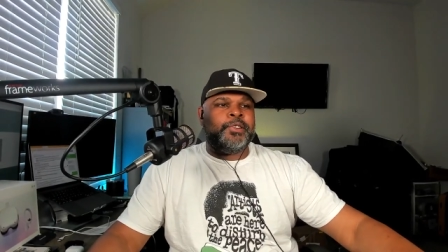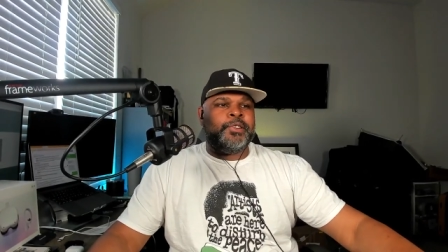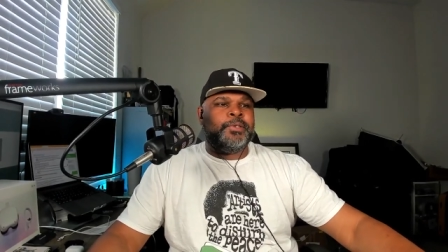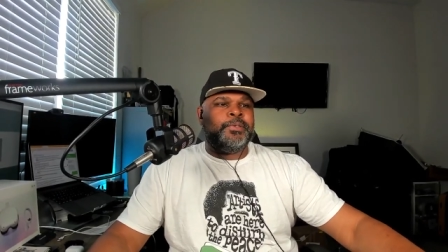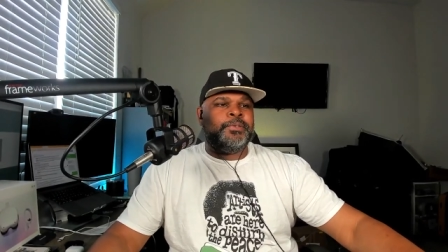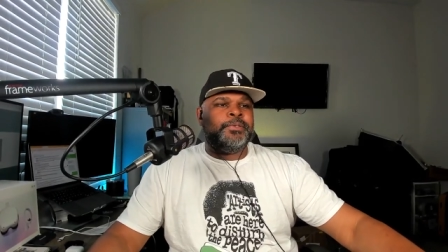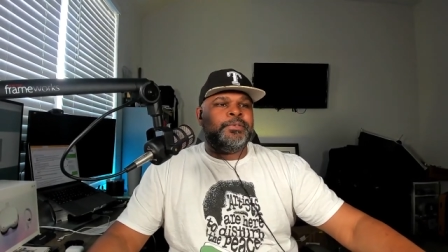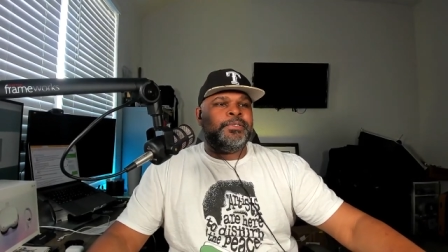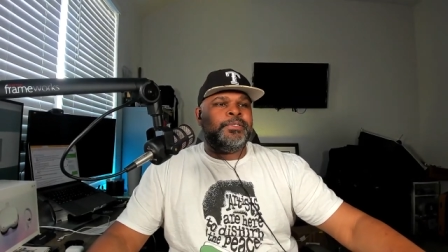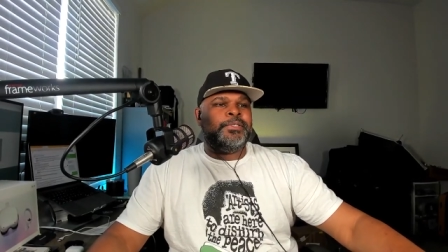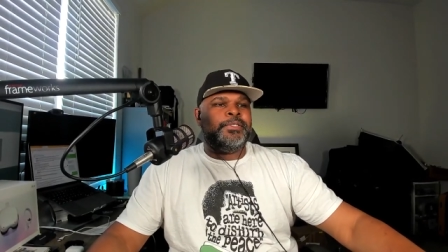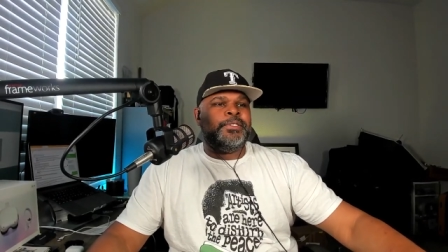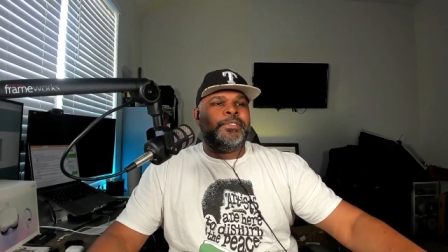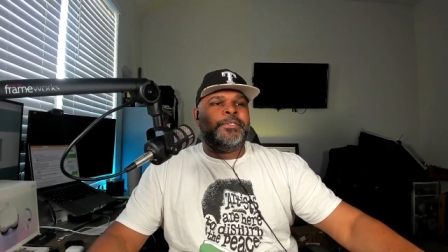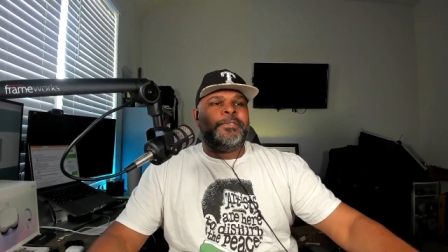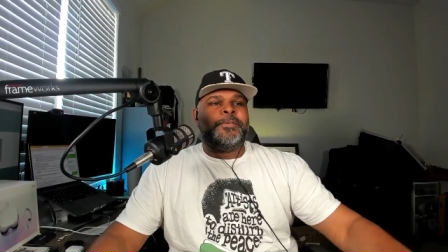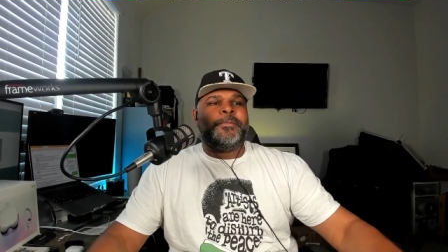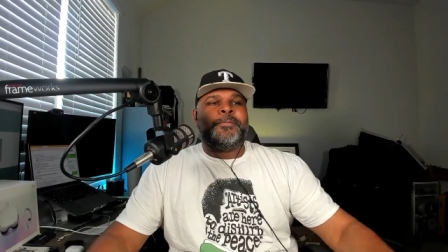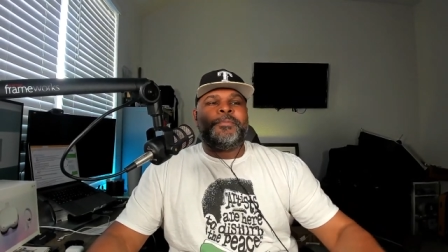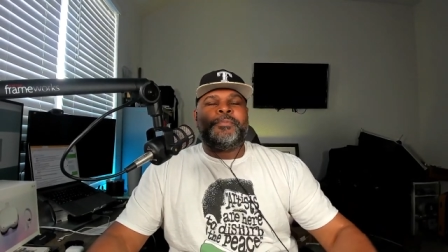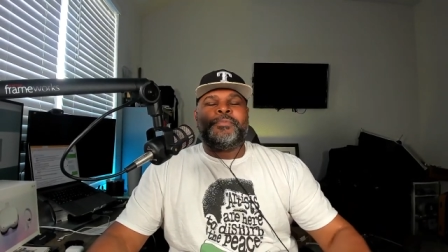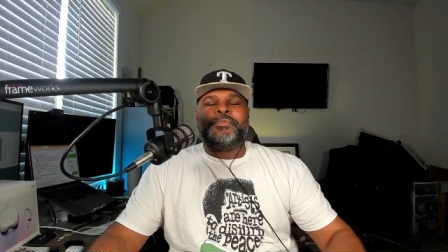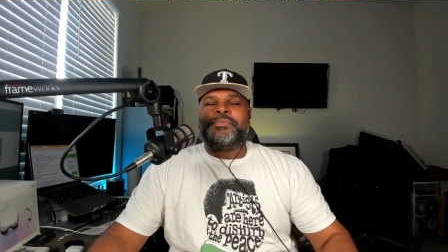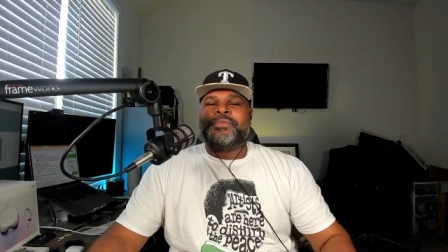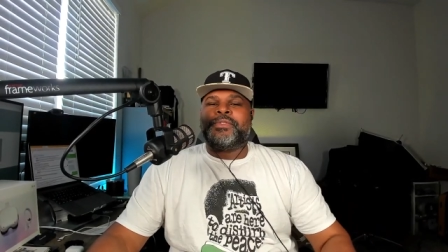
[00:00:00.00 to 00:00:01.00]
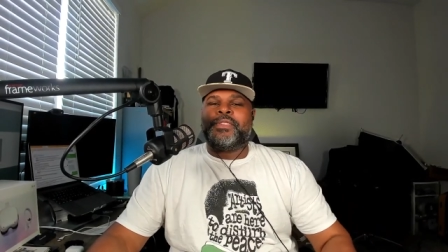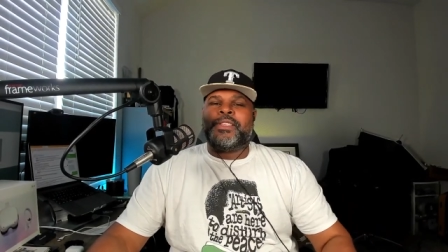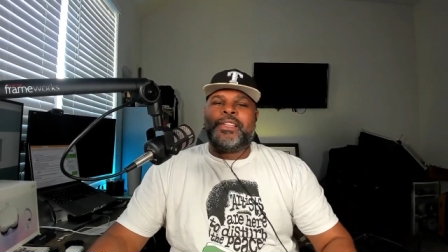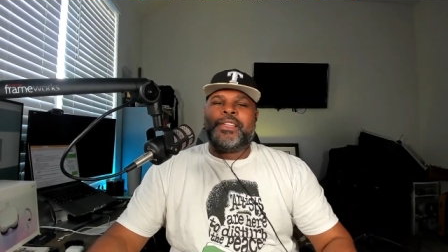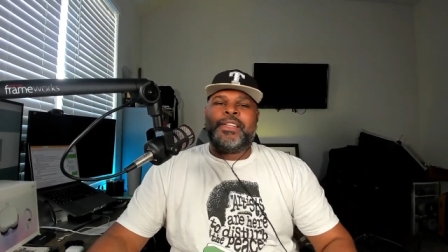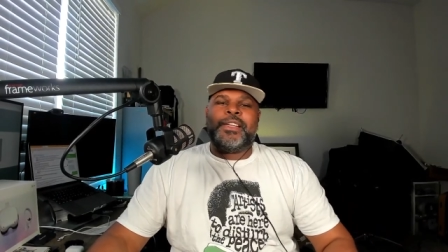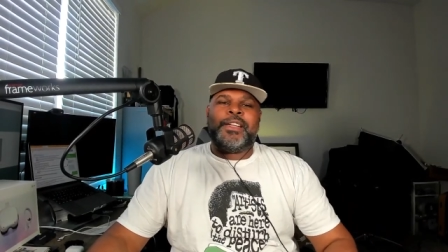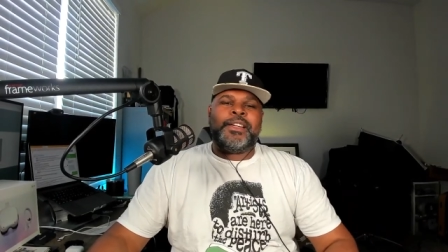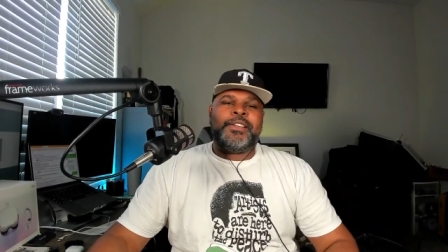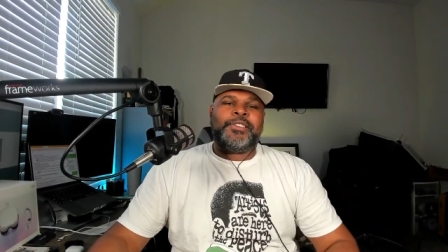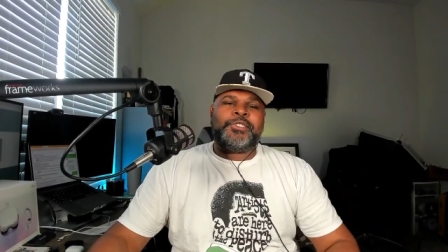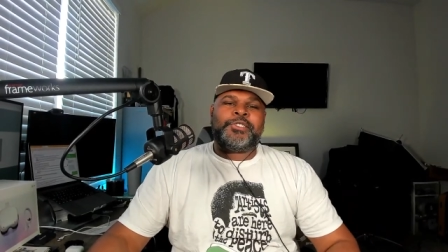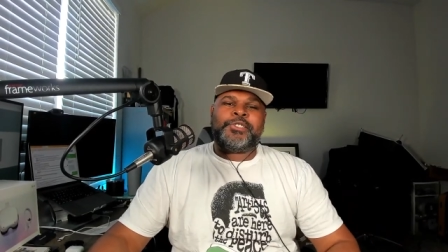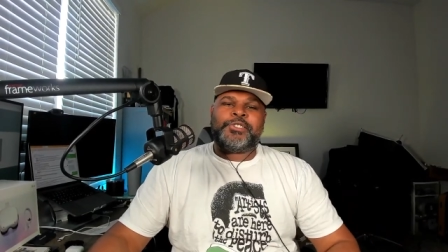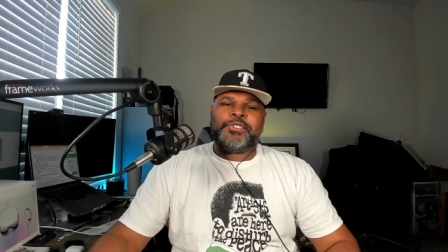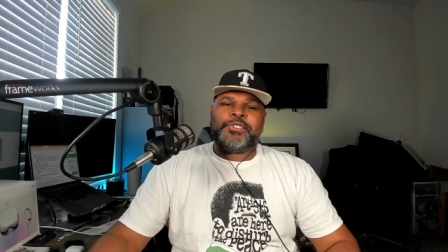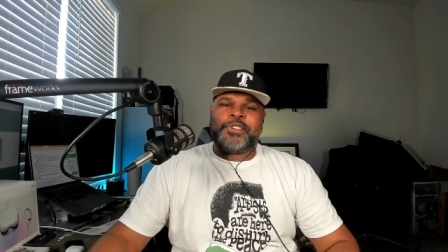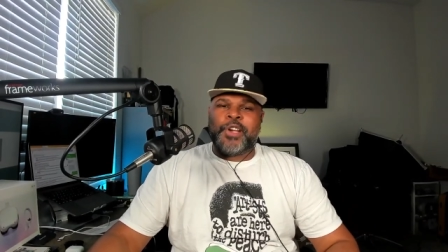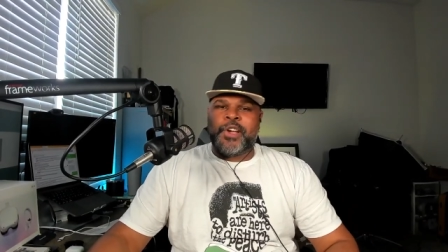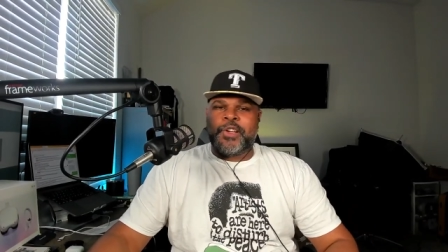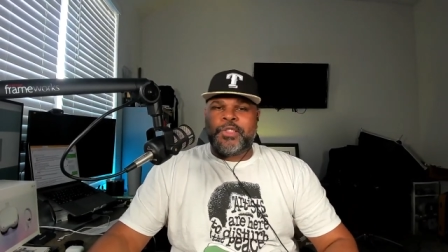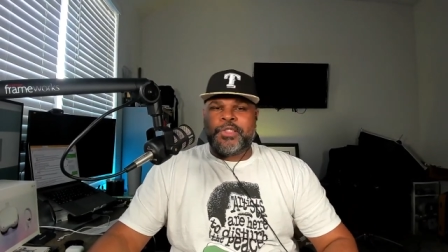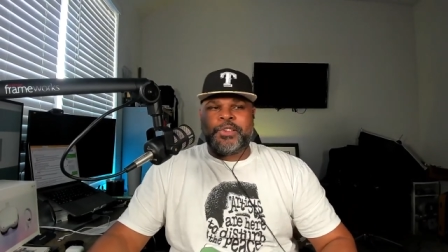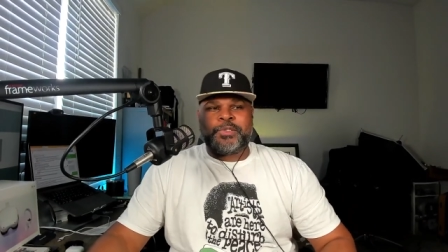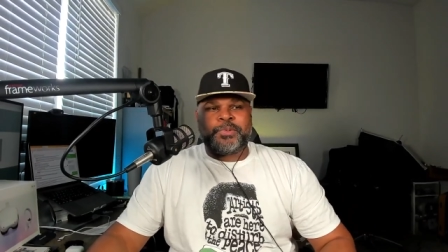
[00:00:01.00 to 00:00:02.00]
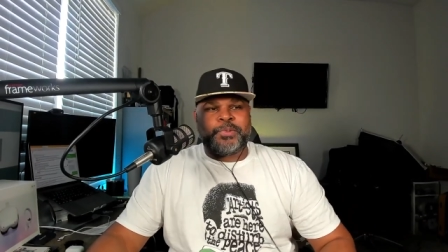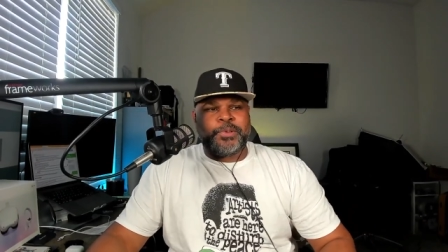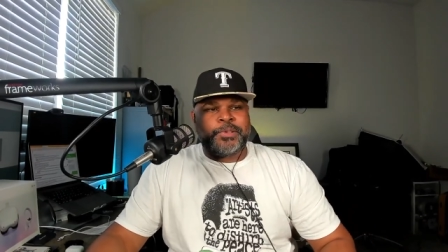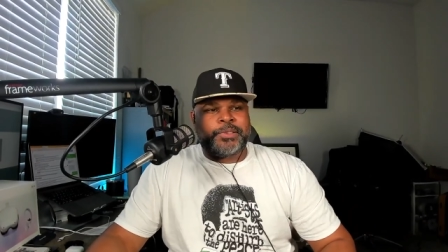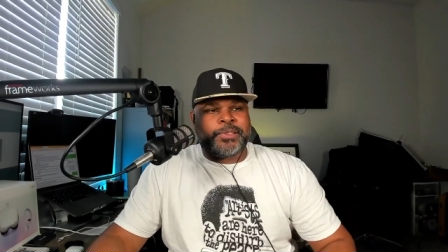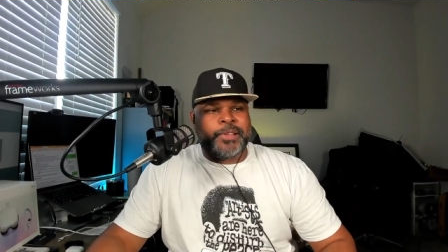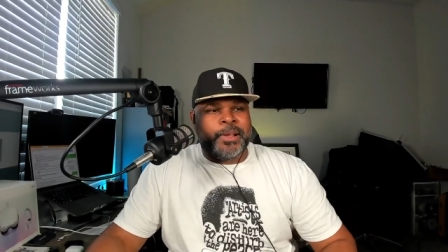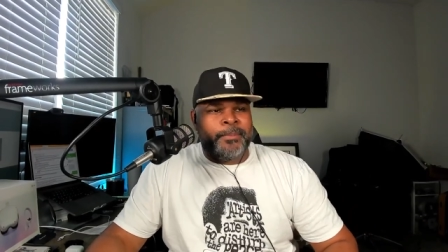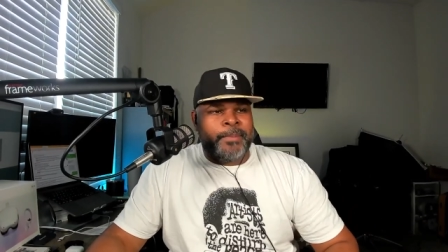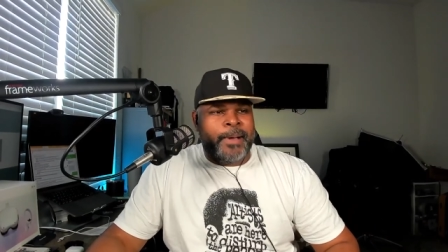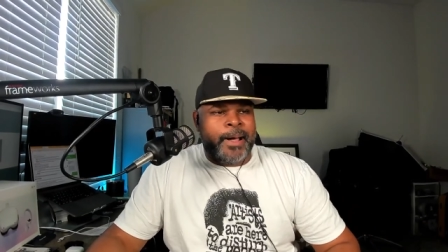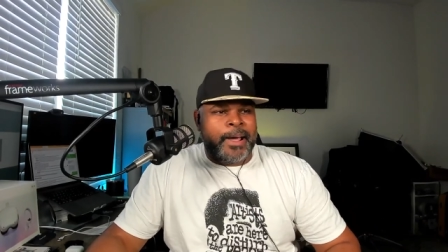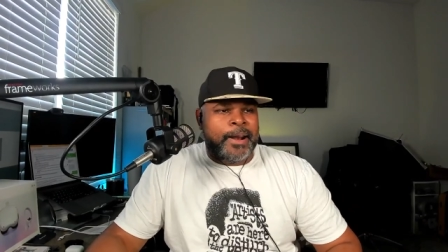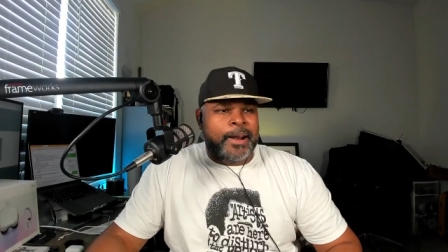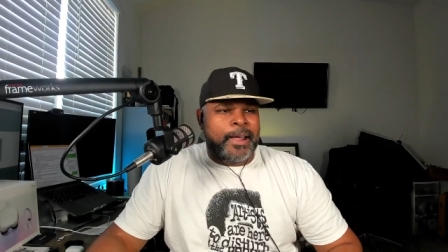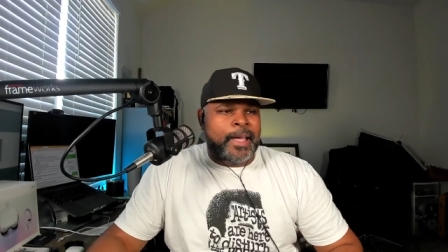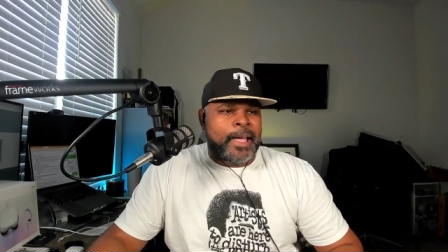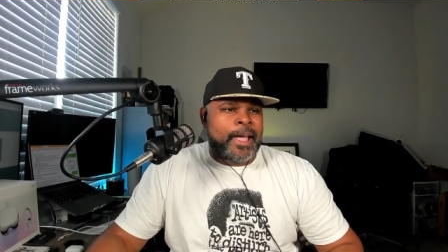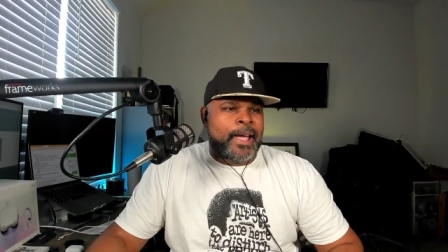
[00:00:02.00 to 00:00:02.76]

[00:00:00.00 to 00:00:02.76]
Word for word: do is share this with somebody.